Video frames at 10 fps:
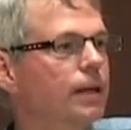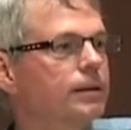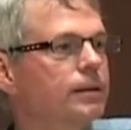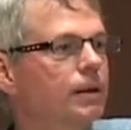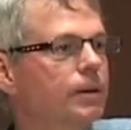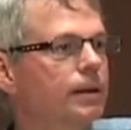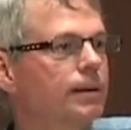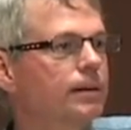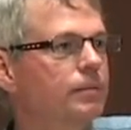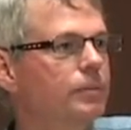got to know a
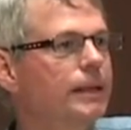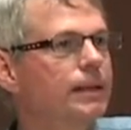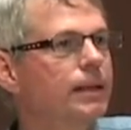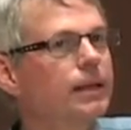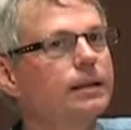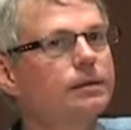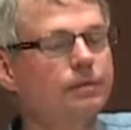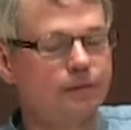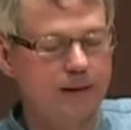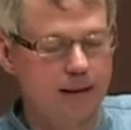little bit
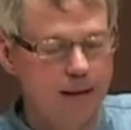of.